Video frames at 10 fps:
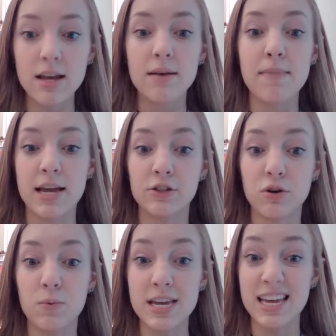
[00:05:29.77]
Make sure
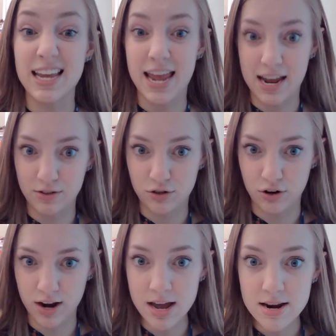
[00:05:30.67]
we can answer
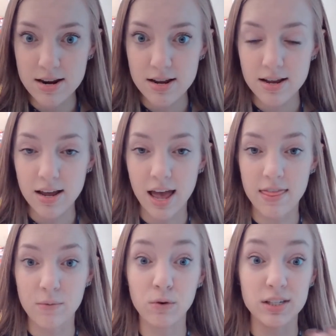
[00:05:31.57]
it, and
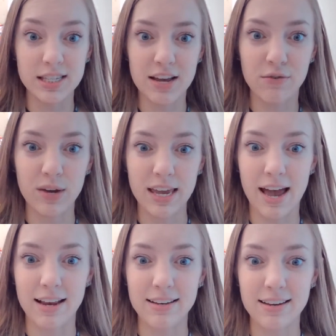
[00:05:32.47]
then we'll see if we
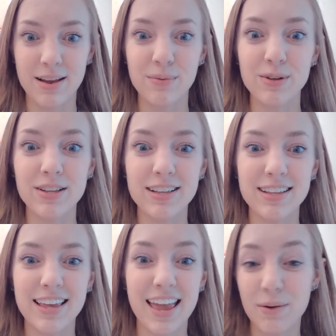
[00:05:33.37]
can. And we'll
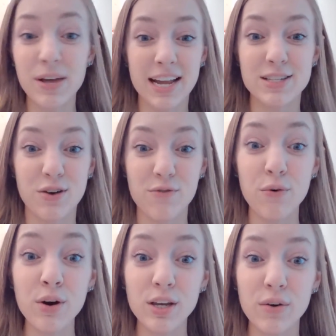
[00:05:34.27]
answer it
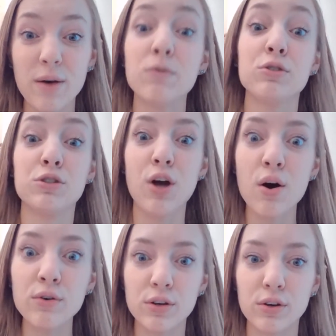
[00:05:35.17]
for you, and we'll
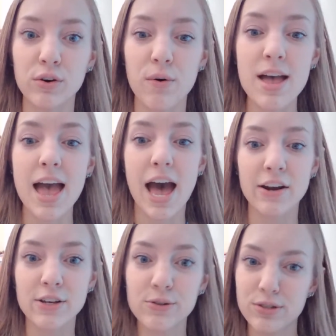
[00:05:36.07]
show you how to
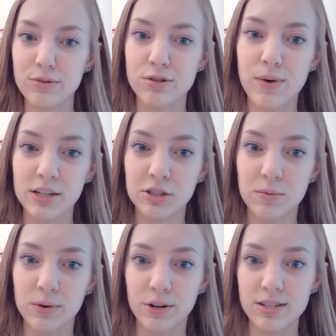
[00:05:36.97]
use those question
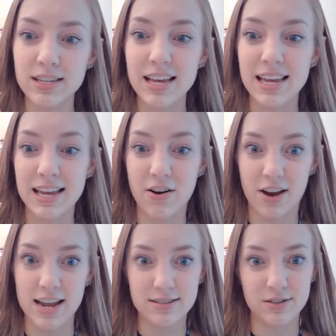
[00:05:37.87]
words in our
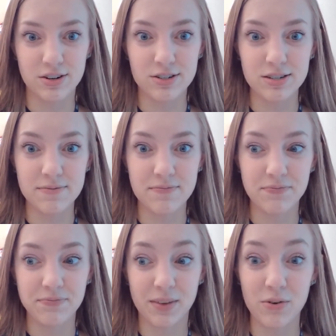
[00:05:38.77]
answers.
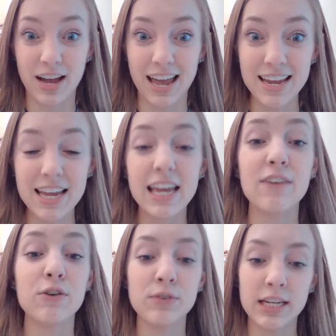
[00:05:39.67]
Okay? If
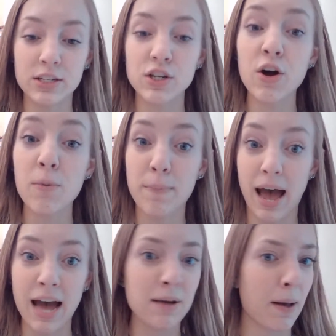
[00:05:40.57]
you need to go
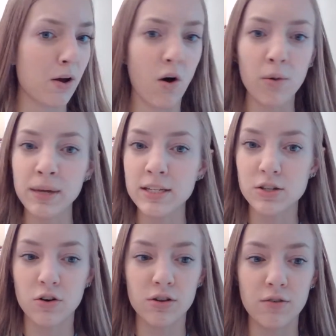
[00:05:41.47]
back, by all means,
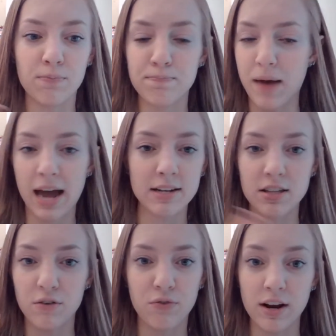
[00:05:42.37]
go to back to
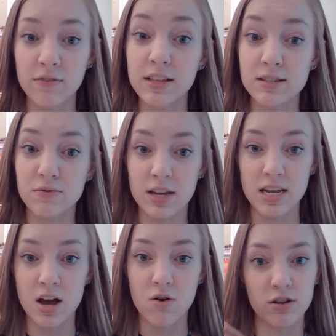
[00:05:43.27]
the front of this
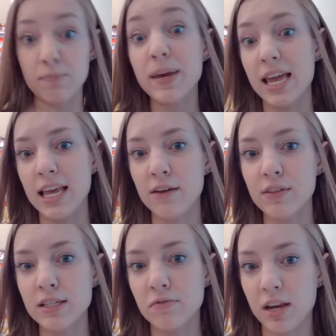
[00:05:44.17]
video or the beginning of
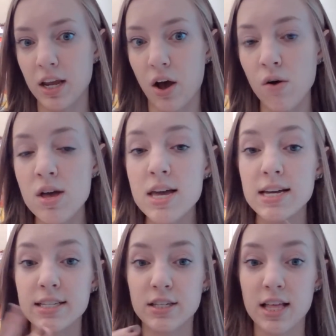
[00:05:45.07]
this video
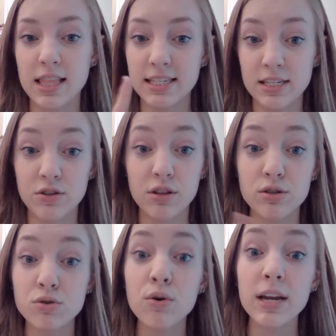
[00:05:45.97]
to listen to the
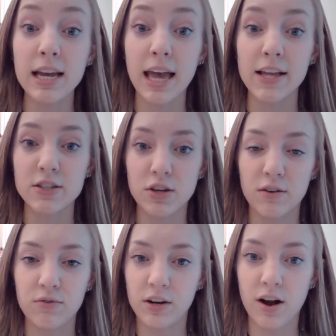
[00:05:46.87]
story again so you can
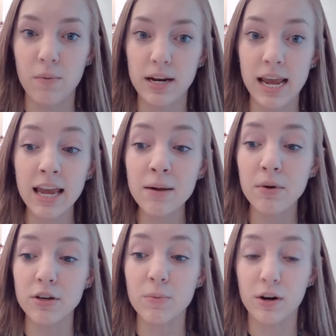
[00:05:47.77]
figure out what animal
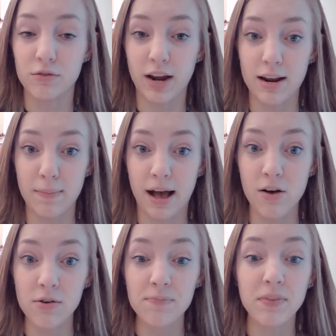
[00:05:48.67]
you want to write
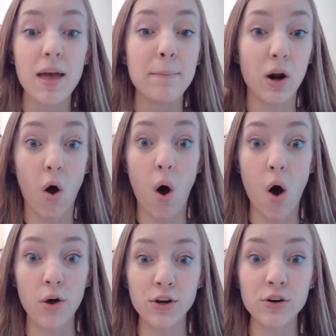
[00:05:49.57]
about. But
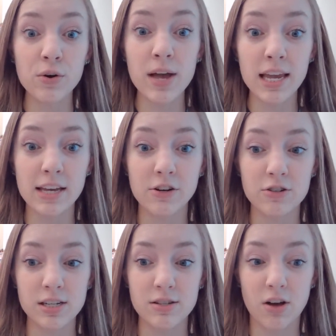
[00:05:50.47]
all you're doing in your
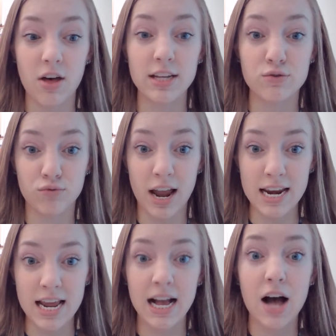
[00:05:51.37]
Seesaw is
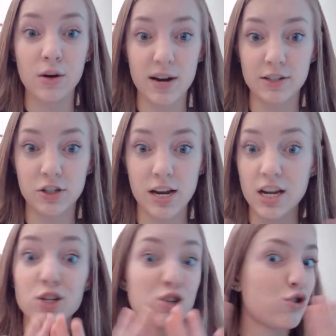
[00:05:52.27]
writing a question.
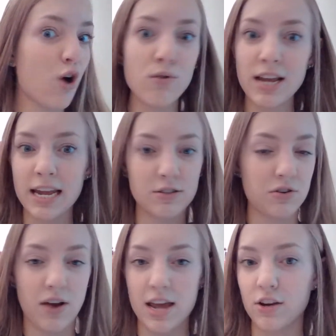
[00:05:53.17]
Don't answer
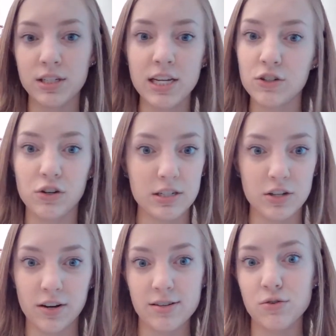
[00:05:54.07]
it. Your teacher is
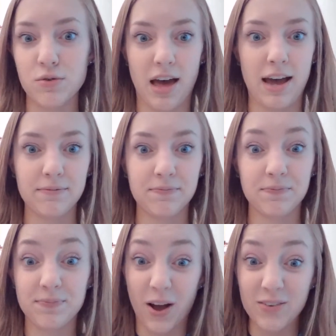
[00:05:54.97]
going to do that.
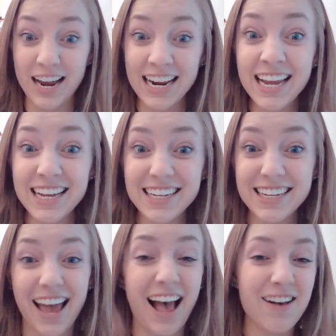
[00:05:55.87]
Alrighty?
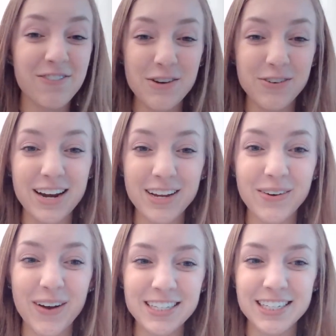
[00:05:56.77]
Have fun writing your
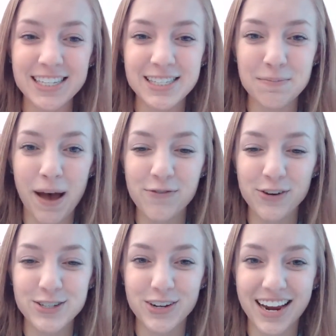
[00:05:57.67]
questions. Bye,
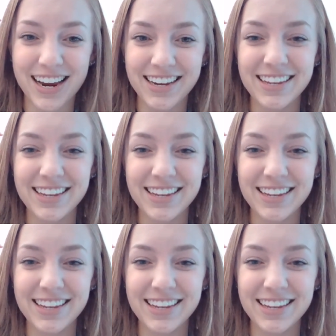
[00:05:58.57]
first grade.